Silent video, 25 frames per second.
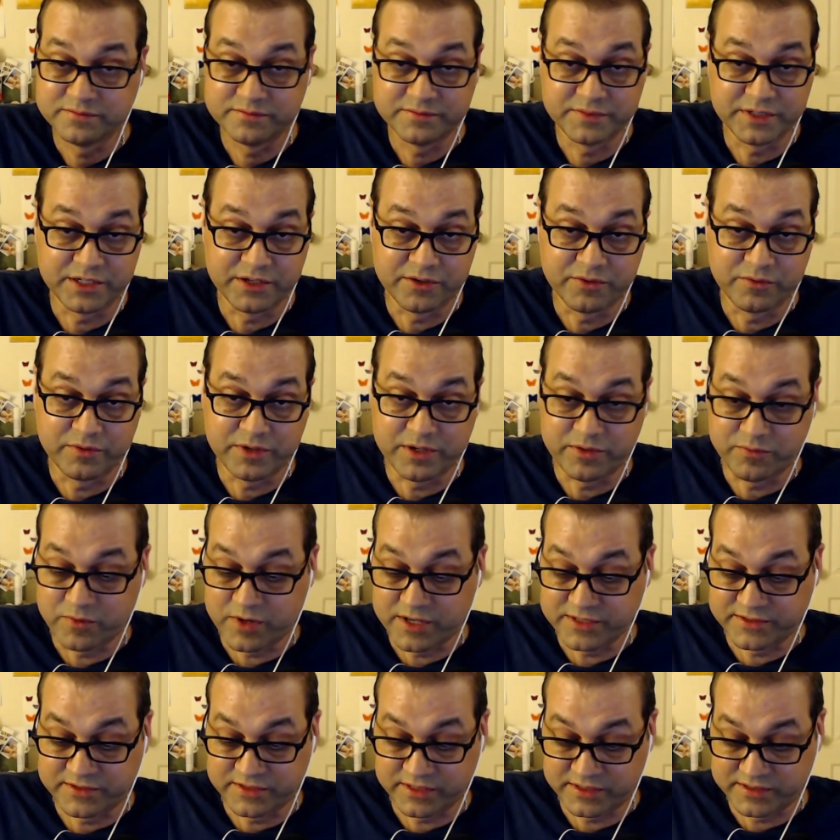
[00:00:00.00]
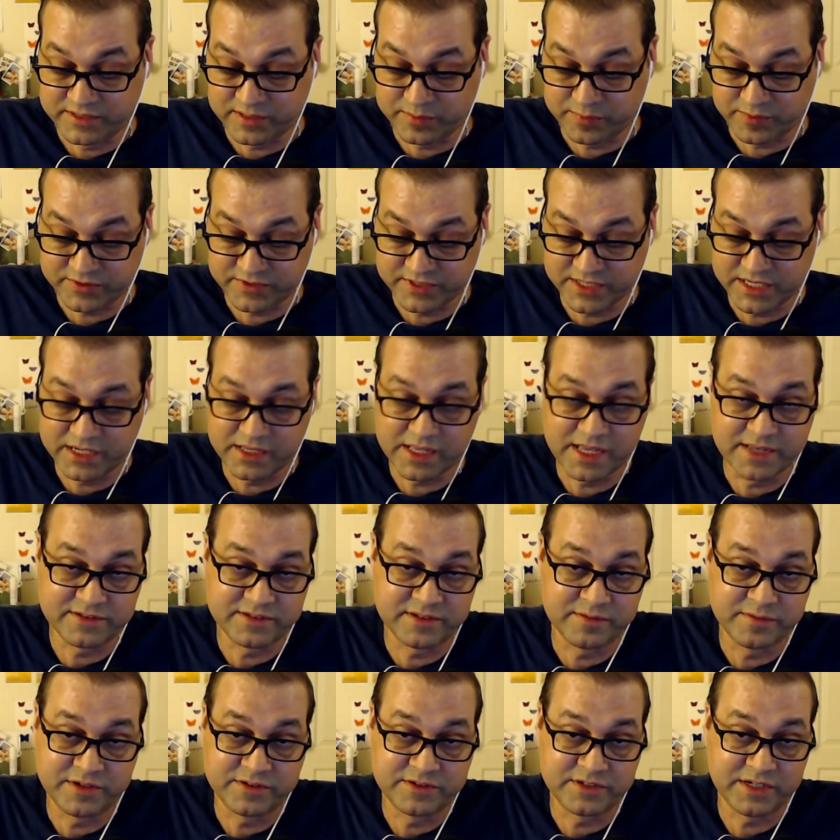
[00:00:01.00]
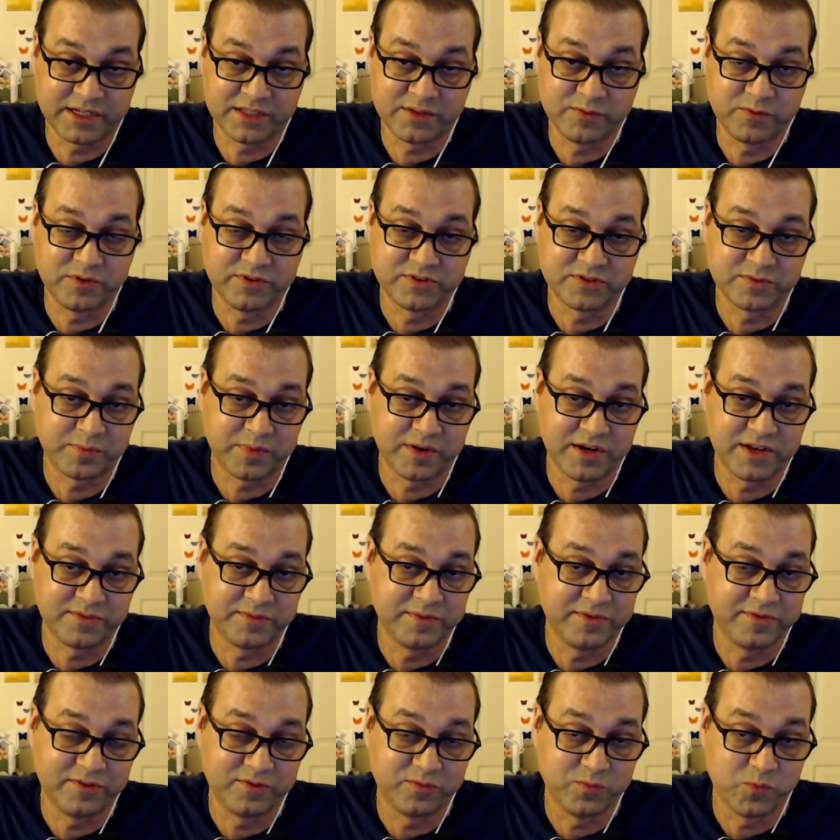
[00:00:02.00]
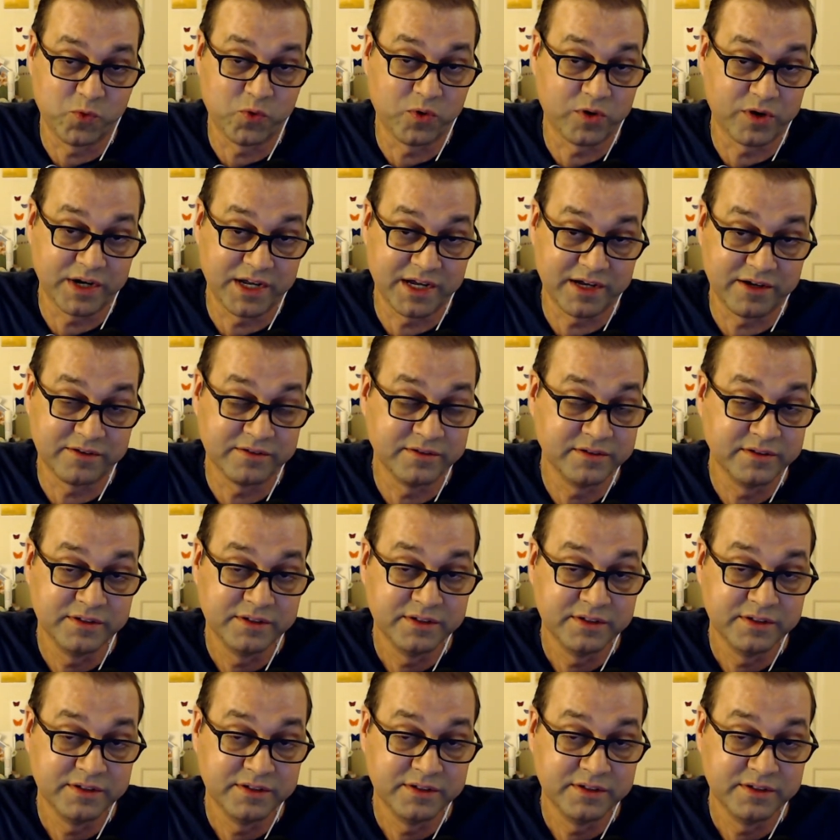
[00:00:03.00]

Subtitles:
It was 60% last time I checked. It wouldn't surprise me if it was more now.